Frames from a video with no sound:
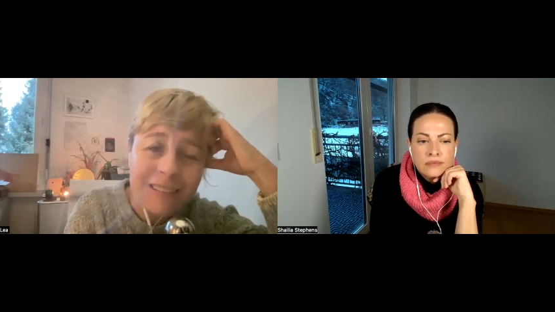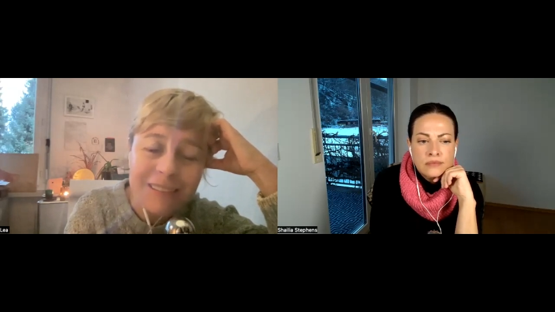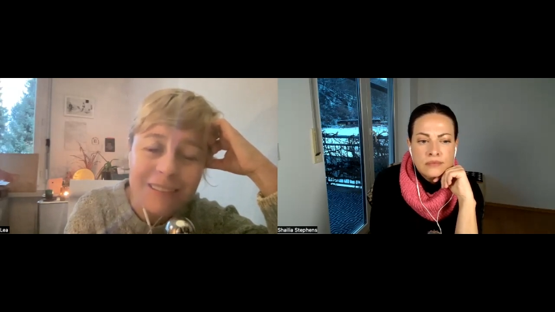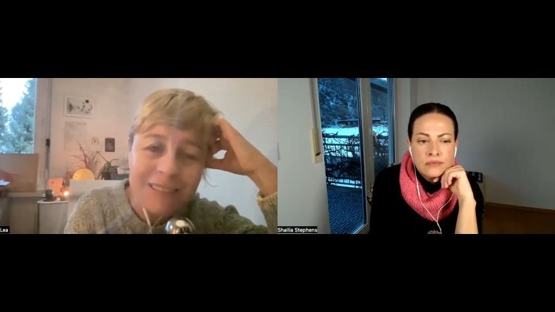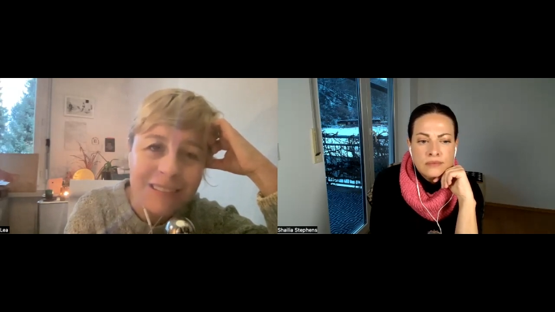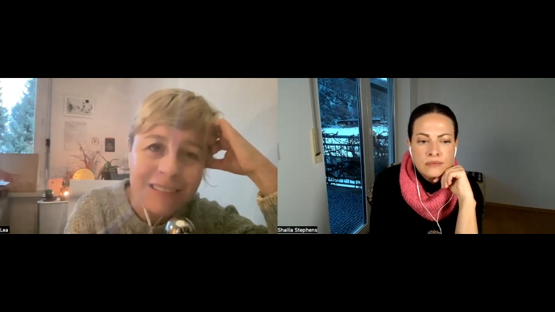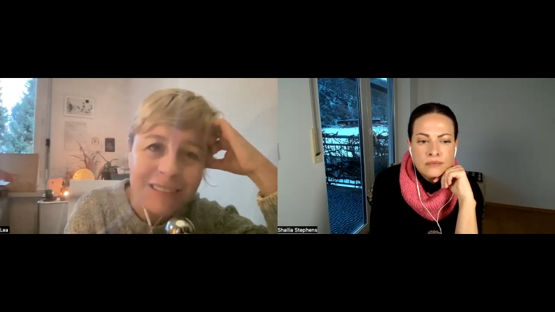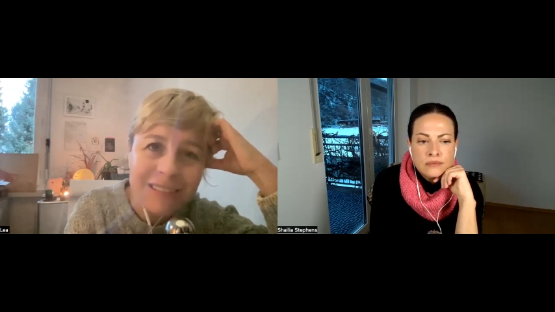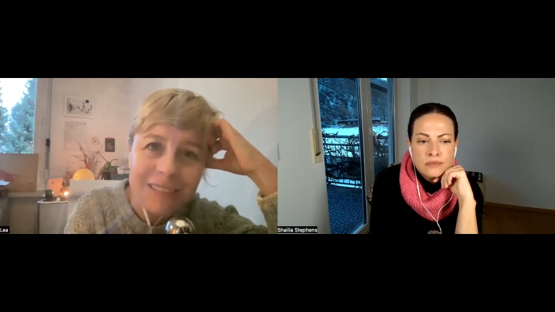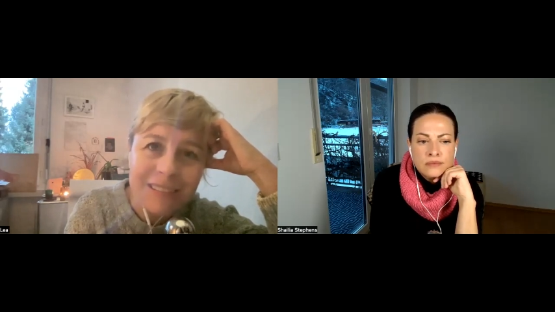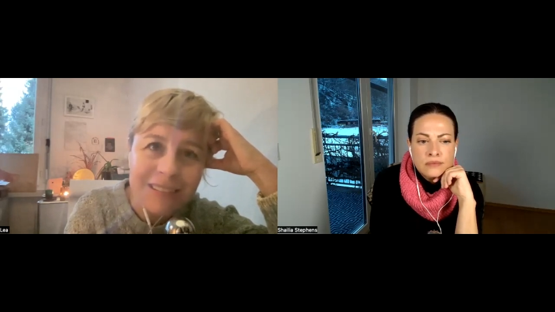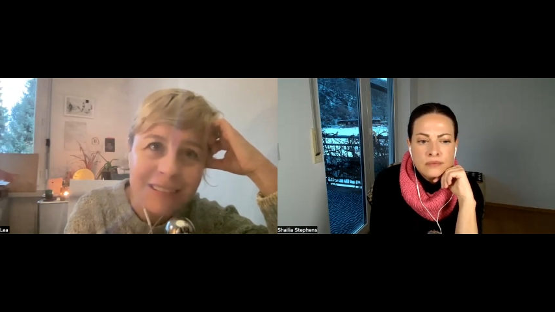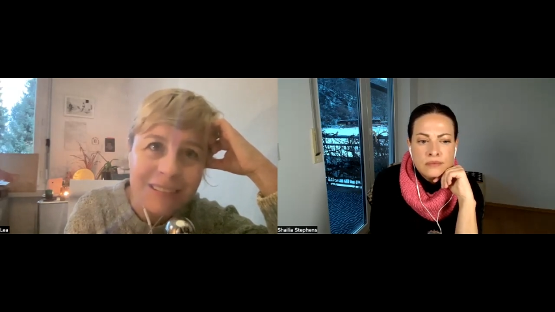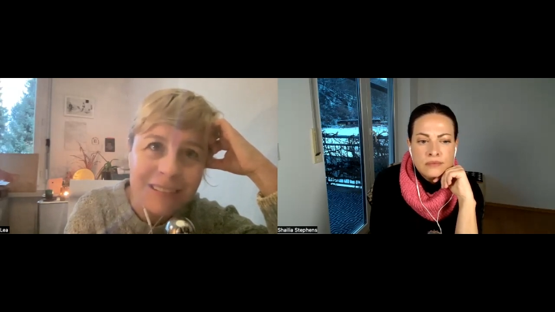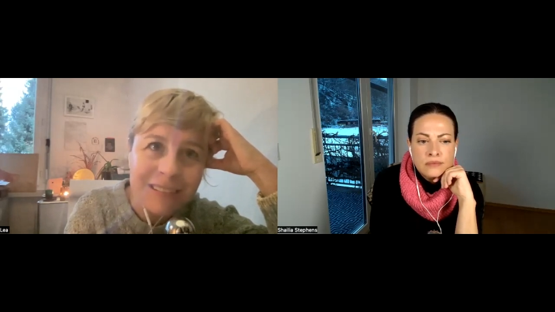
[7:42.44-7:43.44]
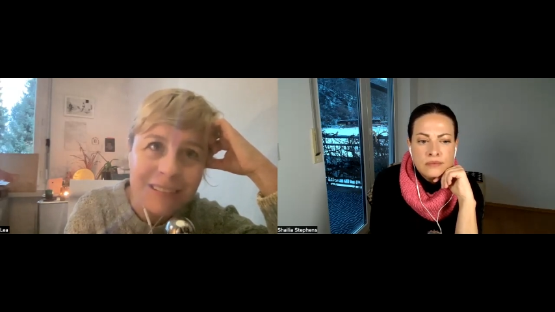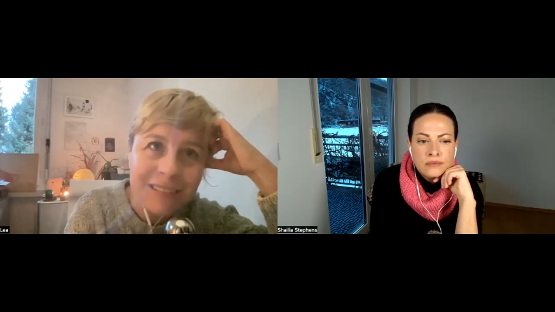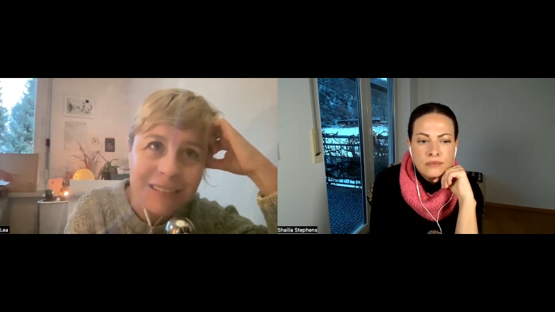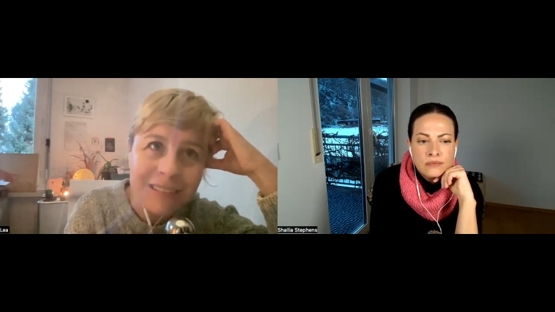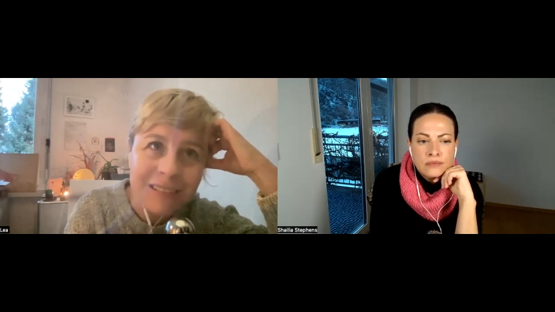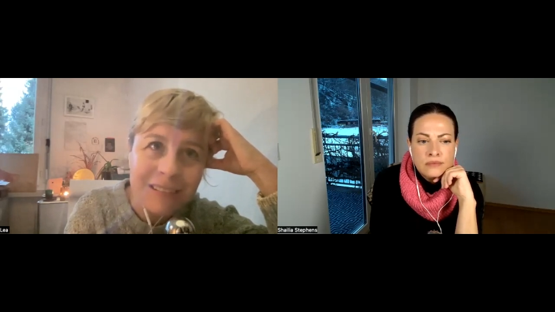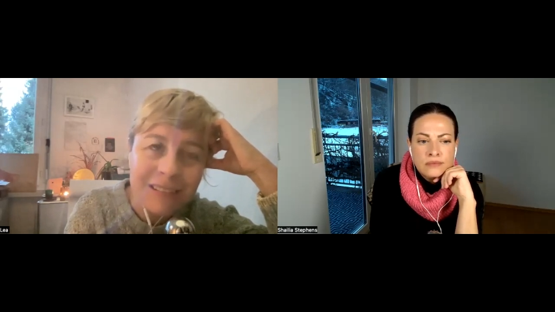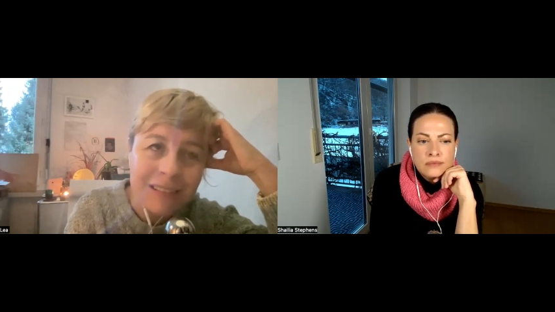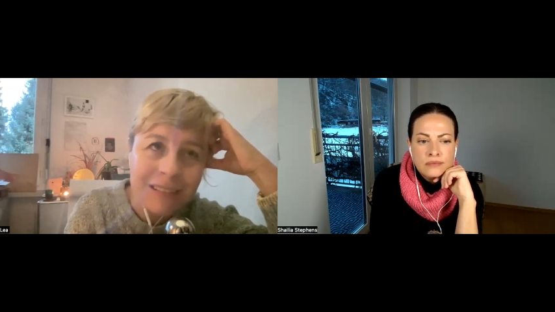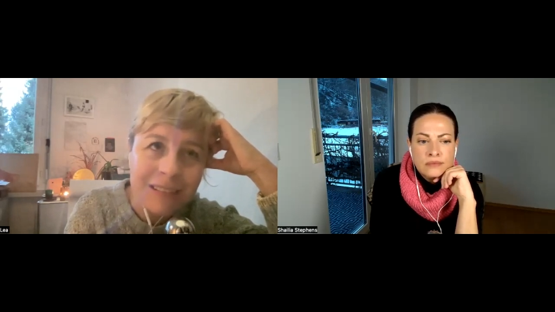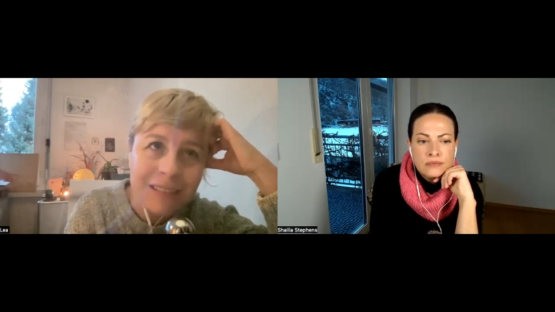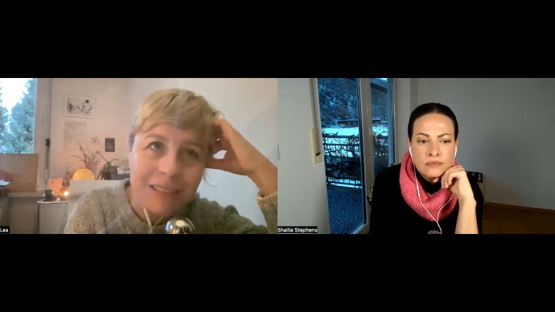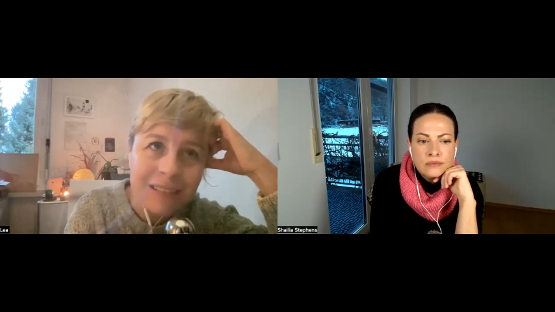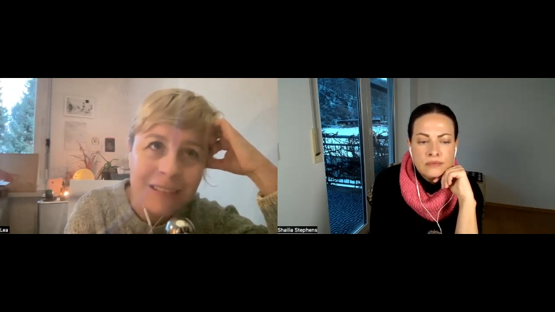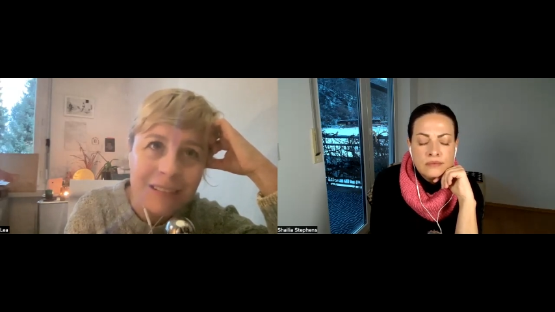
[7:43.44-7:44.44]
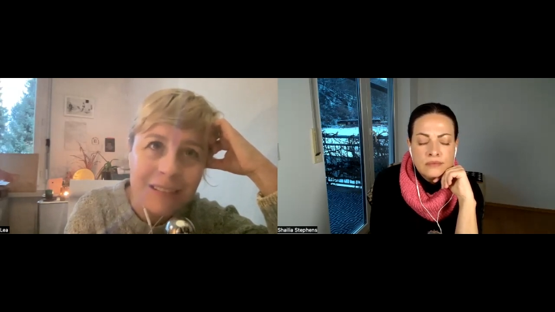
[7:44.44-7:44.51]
(silence)